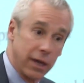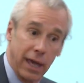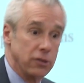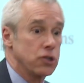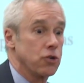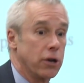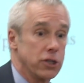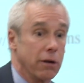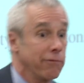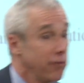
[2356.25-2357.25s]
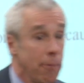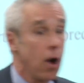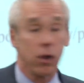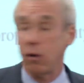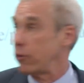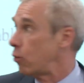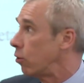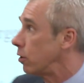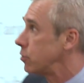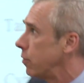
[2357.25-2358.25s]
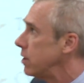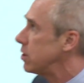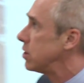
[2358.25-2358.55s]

against Georgia from all over the world. So this